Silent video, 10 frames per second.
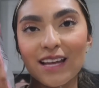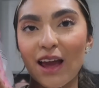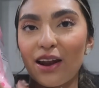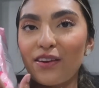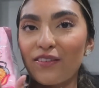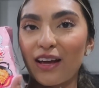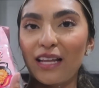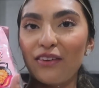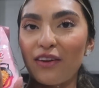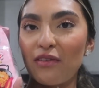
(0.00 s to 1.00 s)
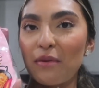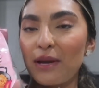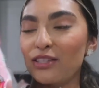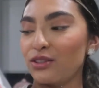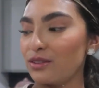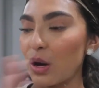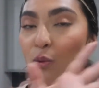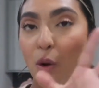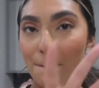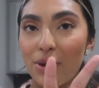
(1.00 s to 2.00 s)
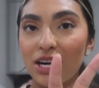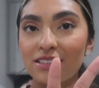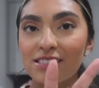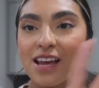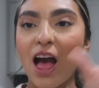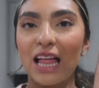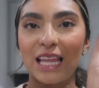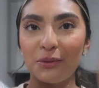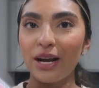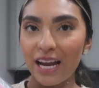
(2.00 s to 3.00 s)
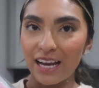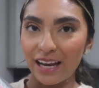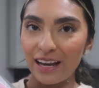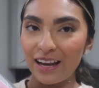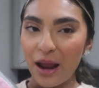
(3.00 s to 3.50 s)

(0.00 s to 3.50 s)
and i finally found them at walmart they were hidden